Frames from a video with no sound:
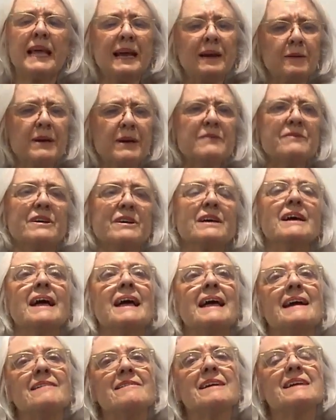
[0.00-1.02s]
However,
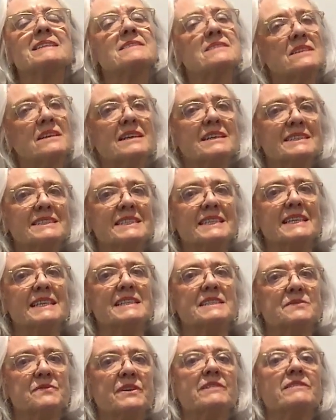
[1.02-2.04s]
our anxiety
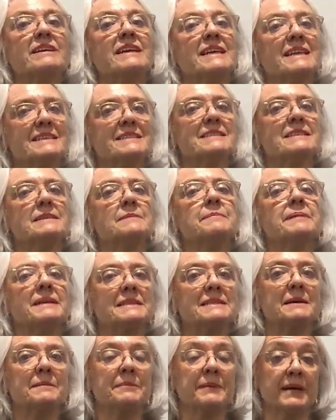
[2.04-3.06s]
is very easily
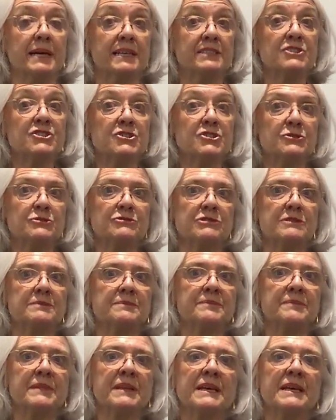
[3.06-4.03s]
picked up by our children.